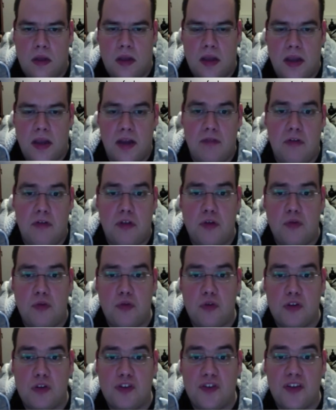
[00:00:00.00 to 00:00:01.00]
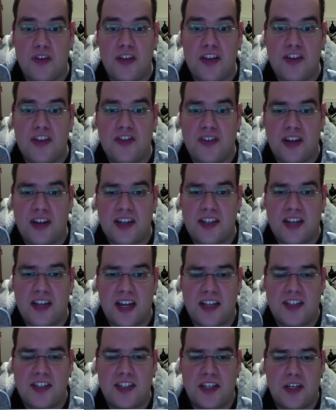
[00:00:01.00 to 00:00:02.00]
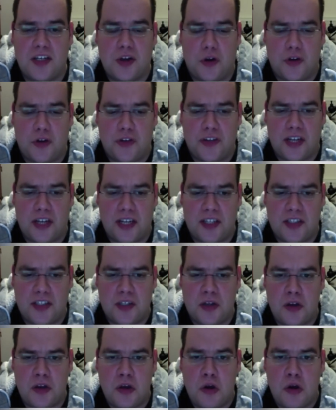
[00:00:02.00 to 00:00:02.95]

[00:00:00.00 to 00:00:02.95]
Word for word: Here are the rules for this fantastic contest.